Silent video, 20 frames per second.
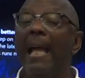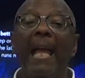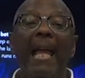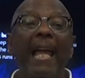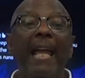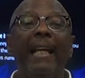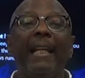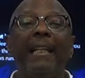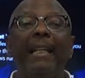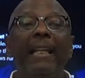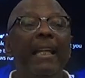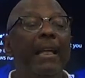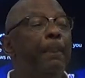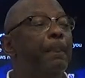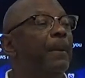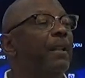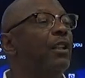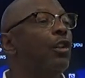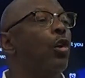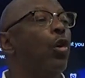And
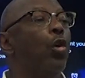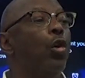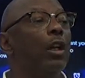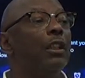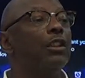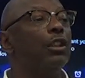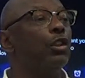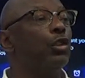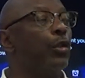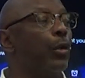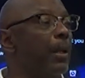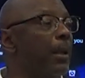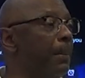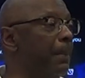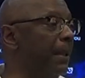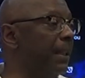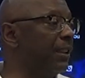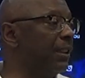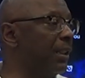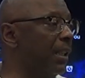keeping going to
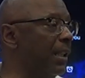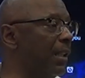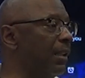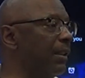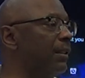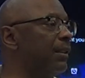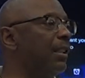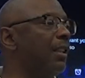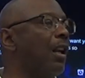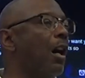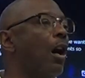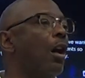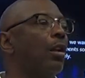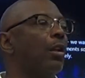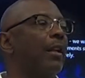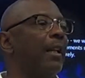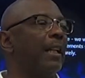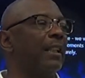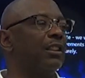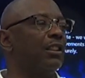treatment centers and
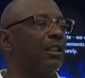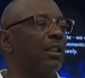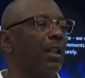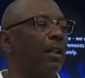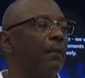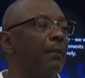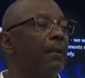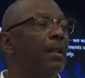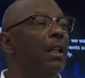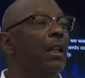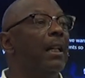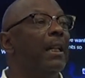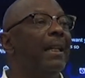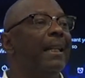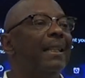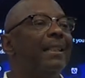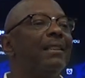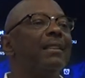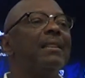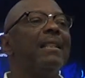all of that stuff.
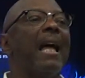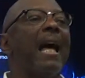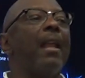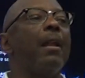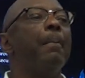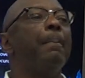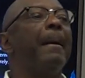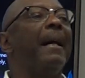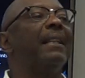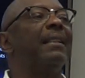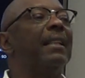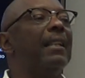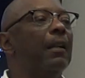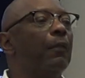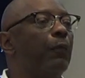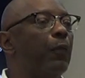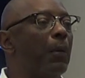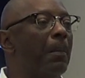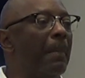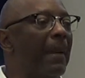It's not about the
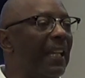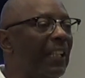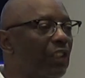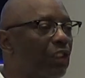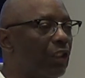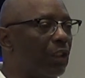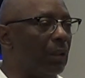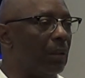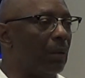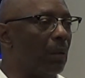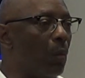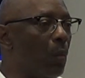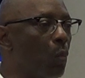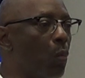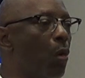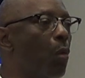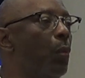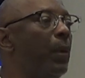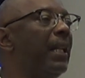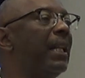information
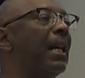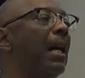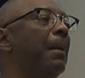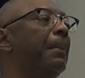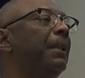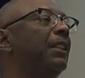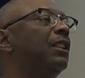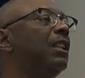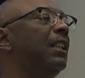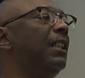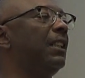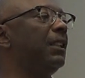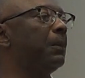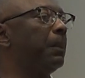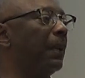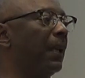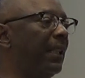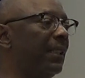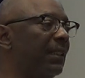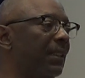when we come into these
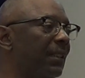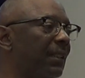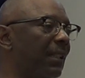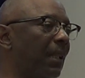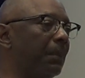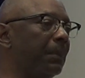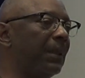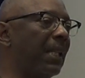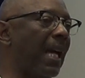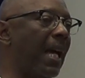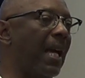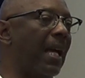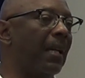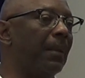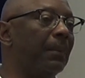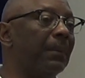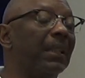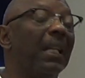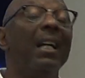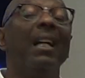places sometimes.
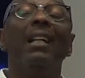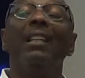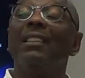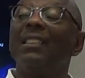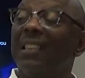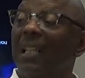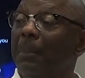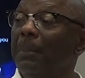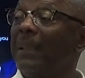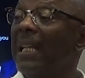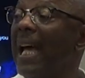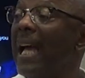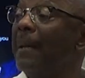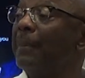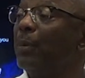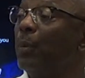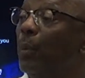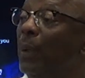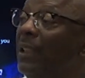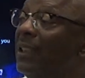
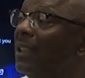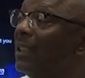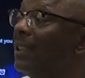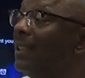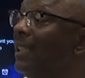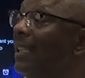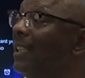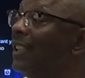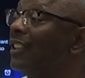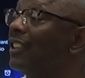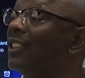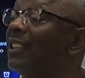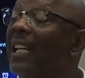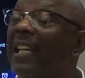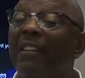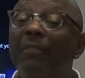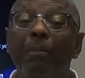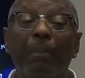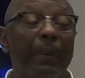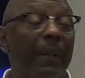Sometimes we just need a
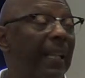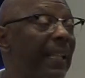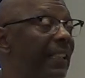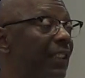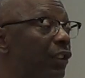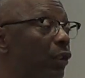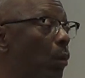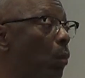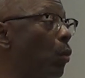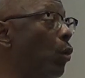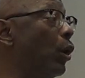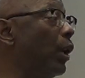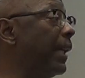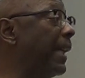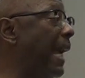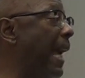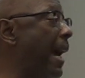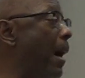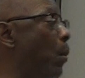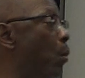safe place to work
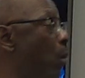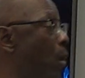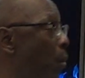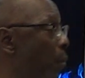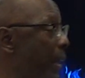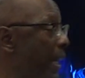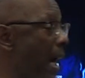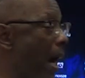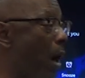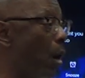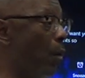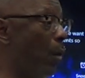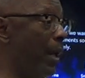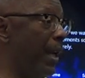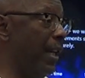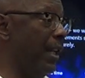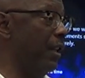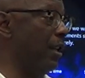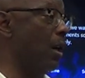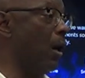out what we
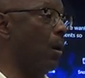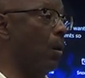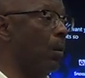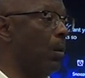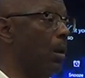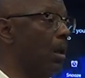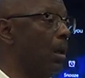already know.